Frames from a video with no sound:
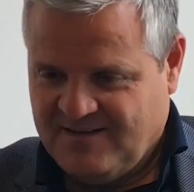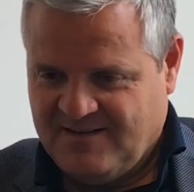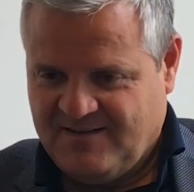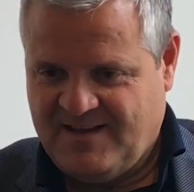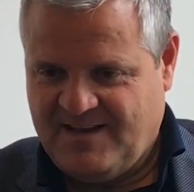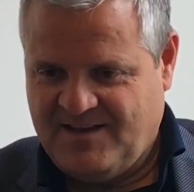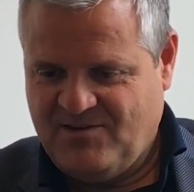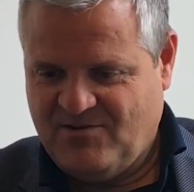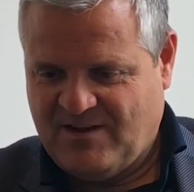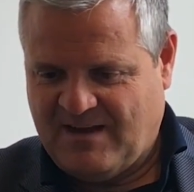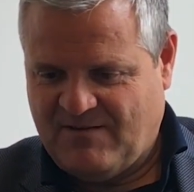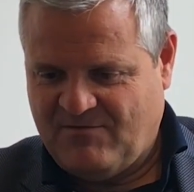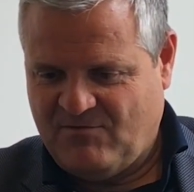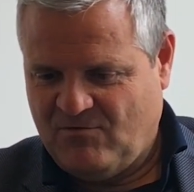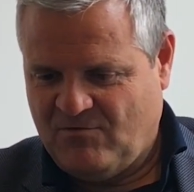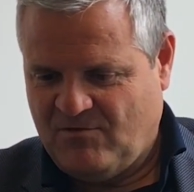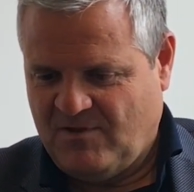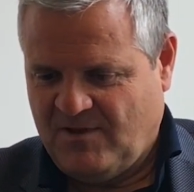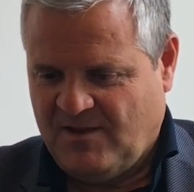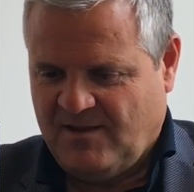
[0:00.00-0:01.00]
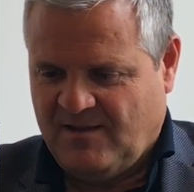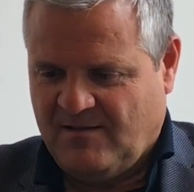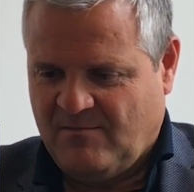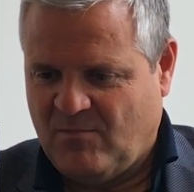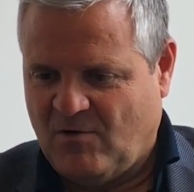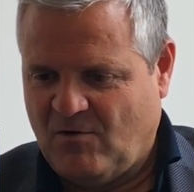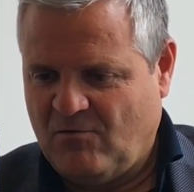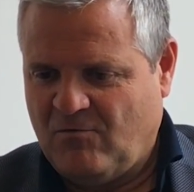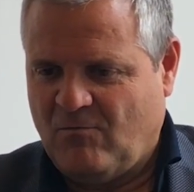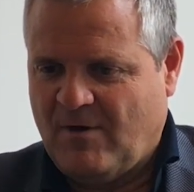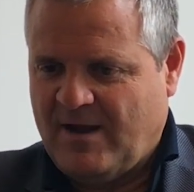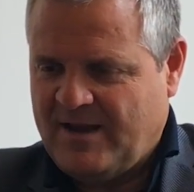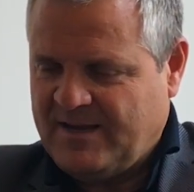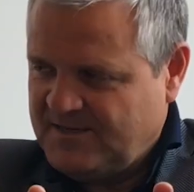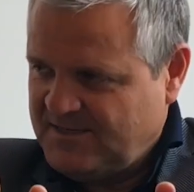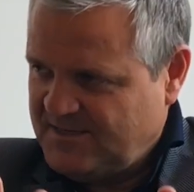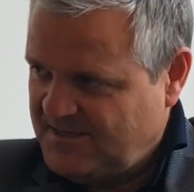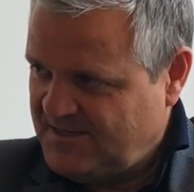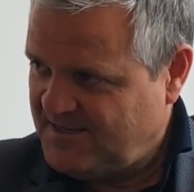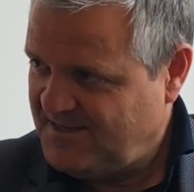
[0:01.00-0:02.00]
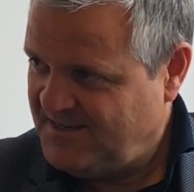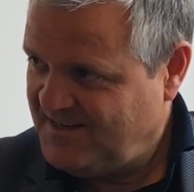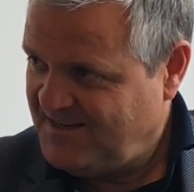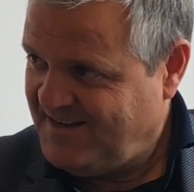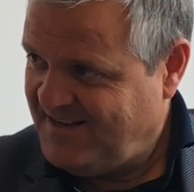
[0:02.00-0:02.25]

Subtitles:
then you have to think in both ways.